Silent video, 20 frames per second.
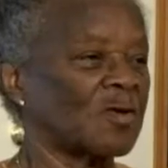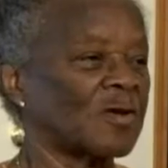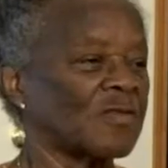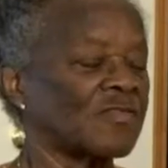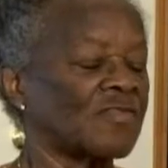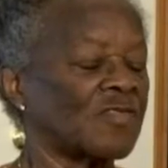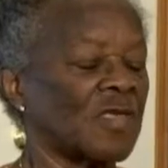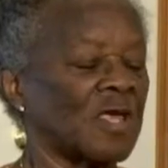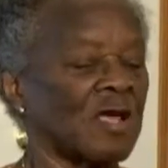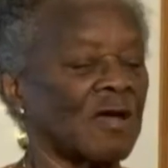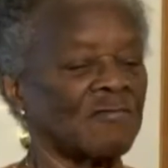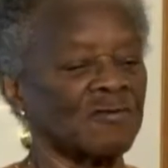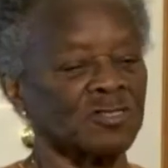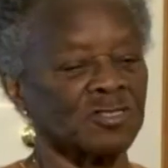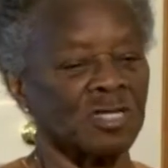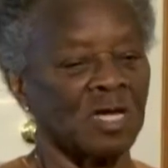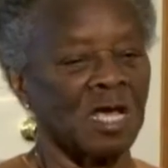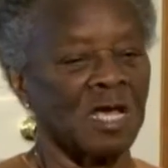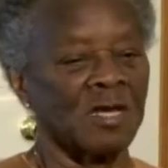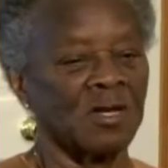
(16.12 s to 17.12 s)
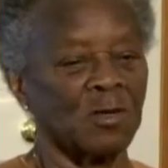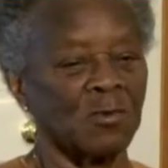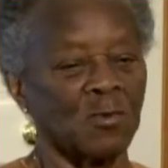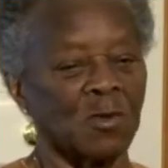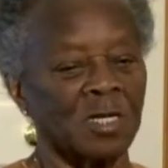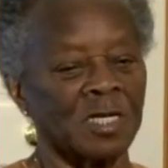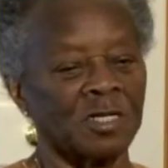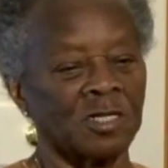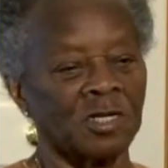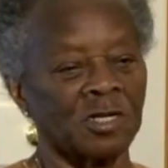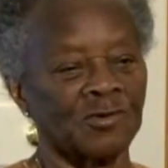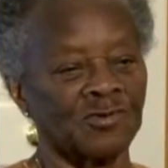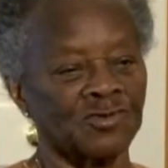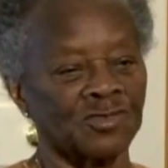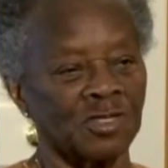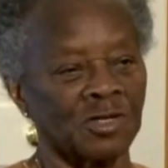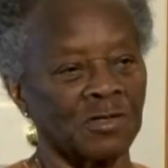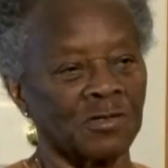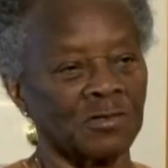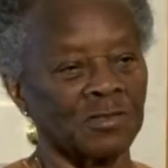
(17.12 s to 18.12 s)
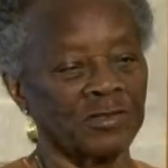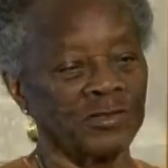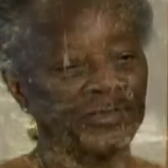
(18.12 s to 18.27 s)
birthday, I was 91 years old.